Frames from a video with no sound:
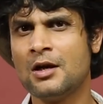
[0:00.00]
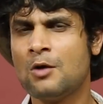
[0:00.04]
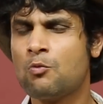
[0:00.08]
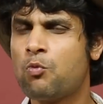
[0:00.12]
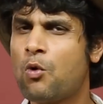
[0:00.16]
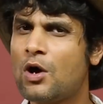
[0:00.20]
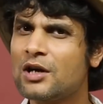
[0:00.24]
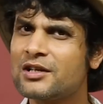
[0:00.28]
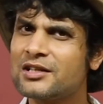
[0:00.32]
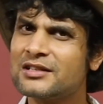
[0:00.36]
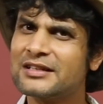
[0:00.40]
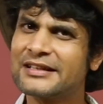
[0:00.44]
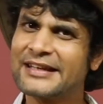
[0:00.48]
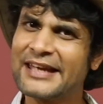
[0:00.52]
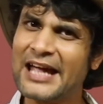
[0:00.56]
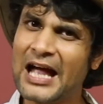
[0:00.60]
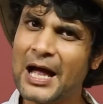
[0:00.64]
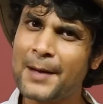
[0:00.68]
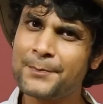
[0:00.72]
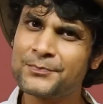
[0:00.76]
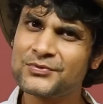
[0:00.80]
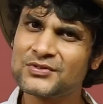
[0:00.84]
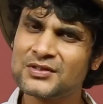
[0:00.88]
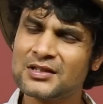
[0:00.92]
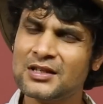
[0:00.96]
What are the
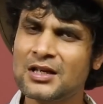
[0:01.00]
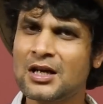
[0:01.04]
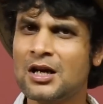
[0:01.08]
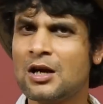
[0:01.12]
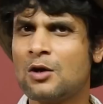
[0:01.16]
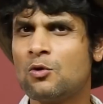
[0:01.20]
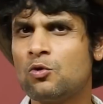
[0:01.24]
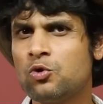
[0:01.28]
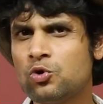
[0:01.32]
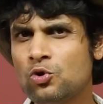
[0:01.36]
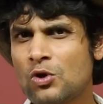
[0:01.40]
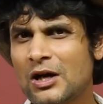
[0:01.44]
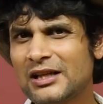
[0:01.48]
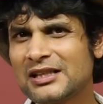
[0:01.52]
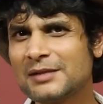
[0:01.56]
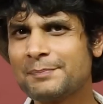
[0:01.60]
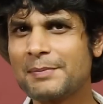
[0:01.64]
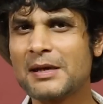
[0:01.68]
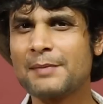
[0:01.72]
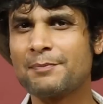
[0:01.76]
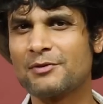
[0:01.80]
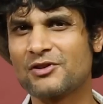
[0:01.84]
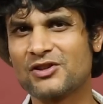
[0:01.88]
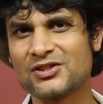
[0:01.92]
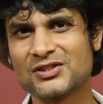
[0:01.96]
gaps? Who are the
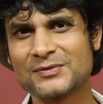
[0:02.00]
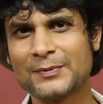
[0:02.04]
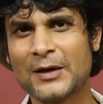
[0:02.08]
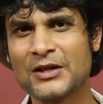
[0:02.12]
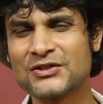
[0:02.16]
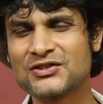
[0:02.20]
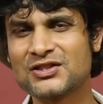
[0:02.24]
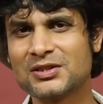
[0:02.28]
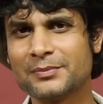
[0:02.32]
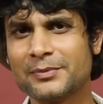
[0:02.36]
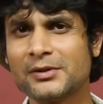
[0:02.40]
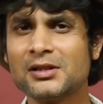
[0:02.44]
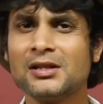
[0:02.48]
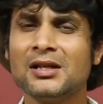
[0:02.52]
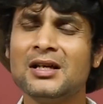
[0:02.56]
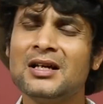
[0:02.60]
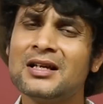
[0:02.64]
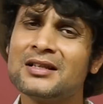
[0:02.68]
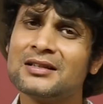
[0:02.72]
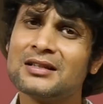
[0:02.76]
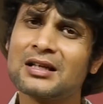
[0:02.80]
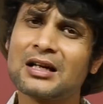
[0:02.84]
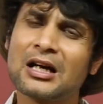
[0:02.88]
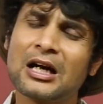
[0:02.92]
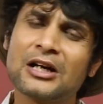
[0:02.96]
people responsible?
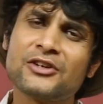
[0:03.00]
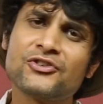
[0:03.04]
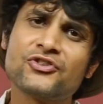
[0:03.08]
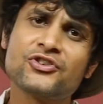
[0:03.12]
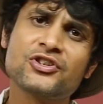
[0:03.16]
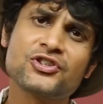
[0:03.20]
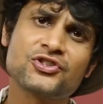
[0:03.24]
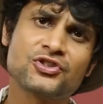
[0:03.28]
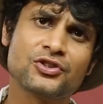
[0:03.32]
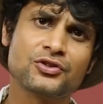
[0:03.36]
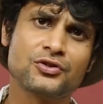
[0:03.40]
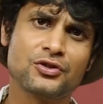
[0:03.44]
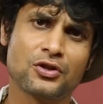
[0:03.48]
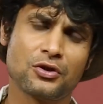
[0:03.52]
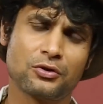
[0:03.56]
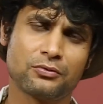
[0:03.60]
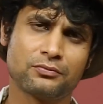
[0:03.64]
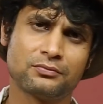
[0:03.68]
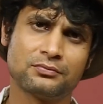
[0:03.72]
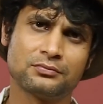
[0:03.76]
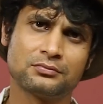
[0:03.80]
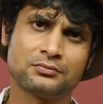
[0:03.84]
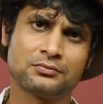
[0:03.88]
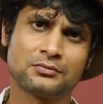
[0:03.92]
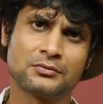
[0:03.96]
The country should know.
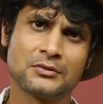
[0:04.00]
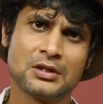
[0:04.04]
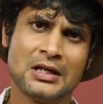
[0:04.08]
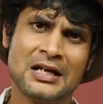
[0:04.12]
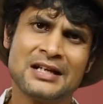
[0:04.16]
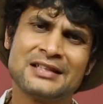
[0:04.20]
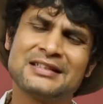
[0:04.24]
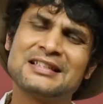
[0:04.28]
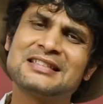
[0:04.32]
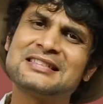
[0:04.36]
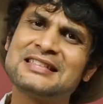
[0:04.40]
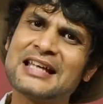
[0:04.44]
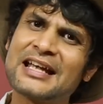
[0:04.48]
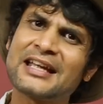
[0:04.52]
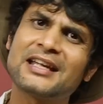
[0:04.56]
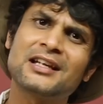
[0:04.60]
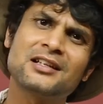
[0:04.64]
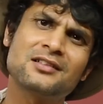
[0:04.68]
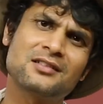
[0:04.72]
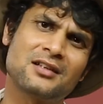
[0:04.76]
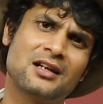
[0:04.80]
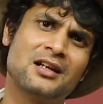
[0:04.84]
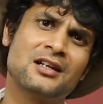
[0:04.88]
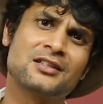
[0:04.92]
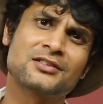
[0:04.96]
The
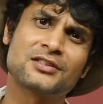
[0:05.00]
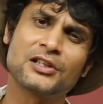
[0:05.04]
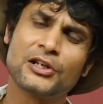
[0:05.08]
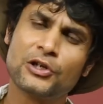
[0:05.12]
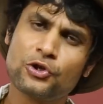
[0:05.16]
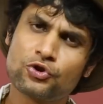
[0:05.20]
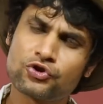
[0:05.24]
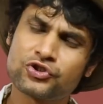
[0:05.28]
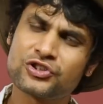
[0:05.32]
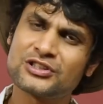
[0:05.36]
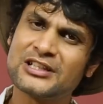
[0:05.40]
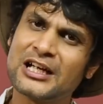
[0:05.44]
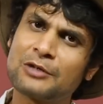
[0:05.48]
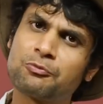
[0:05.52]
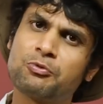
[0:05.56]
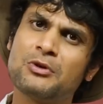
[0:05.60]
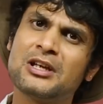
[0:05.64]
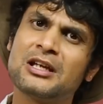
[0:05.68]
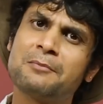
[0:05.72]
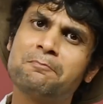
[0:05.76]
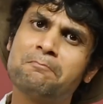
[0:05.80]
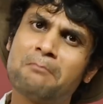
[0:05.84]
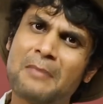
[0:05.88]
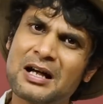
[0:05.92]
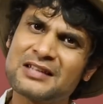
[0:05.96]
second solution that
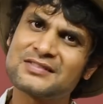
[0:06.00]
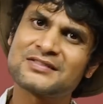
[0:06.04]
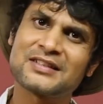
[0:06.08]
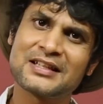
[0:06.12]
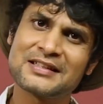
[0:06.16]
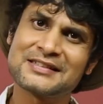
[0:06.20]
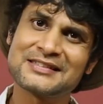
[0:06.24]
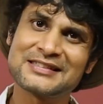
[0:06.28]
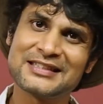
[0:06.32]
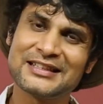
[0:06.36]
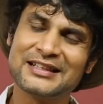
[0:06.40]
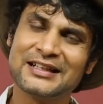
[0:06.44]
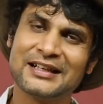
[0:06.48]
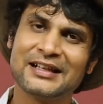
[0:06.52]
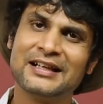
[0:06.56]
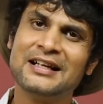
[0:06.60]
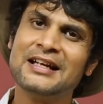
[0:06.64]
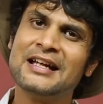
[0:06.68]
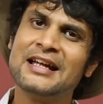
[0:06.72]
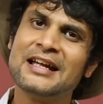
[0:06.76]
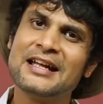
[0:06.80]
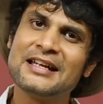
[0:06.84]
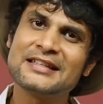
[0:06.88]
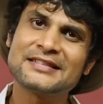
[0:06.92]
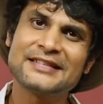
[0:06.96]
we must consider
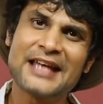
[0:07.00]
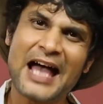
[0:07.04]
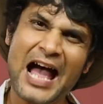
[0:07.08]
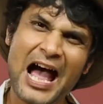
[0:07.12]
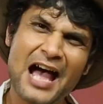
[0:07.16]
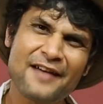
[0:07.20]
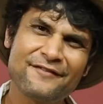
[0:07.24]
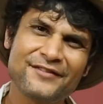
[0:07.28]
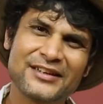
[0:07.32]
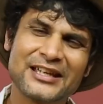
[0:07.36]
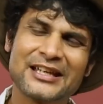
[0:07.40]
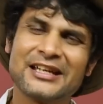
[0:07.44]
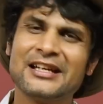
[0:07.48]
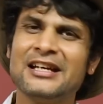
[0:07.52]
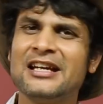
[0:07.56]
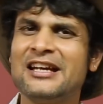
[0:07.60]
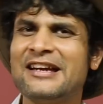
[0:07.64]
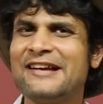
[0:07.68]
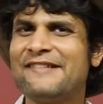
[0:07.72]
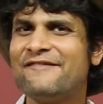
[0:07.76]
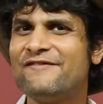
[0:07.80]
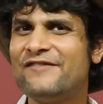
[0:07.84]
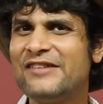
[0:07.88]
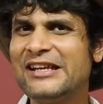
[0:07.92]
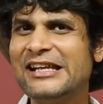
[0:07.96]
is having
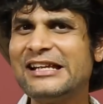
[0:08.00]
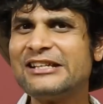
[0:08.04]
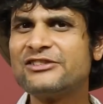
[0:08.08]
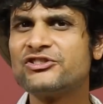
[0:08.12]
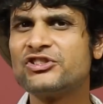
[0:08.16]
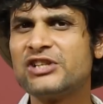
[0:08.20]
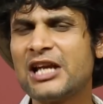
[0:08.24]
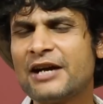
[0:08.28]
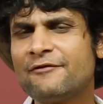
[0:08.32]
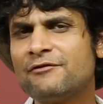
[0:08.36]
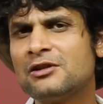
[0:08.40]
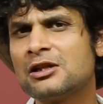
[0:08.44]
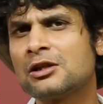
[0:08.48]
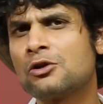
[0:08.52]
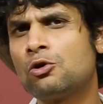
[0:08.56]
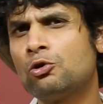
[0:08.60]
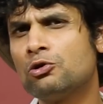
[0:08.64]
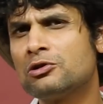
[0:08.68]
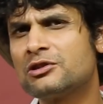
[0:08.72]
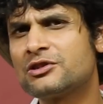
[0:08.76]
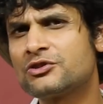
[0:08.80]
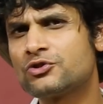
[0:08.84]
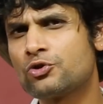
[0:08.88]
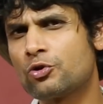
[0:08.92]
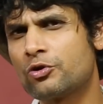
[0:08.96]
village-level
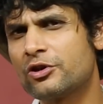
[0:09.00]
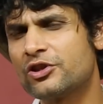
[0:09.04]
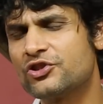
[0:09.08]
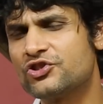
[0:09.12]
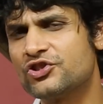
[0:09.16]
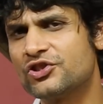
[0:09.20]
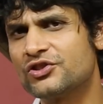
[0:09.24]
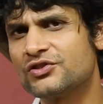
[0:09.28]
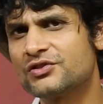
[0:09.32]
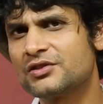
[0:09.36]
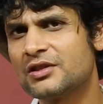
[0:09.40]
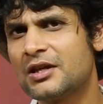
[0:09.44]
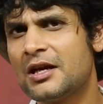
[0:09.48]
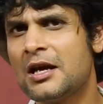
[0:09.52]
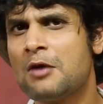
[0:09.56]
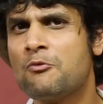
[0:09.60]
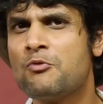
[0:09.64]
cold storages.